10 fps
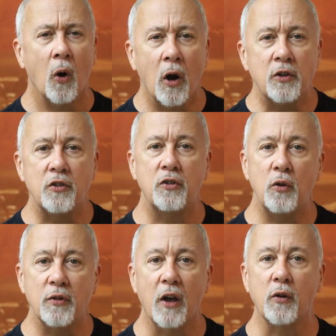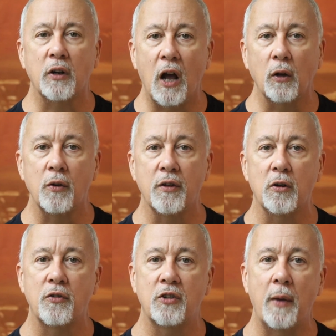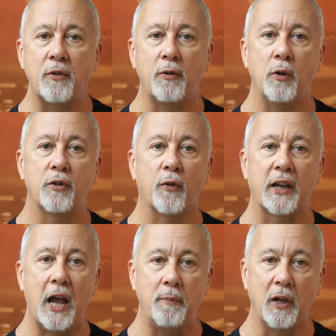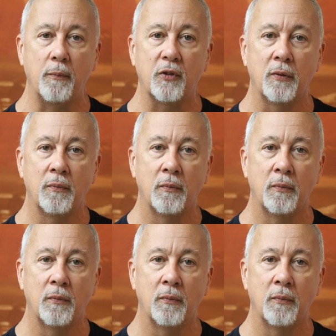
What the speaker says: Or just use other colors that are substitutes for cadmiums.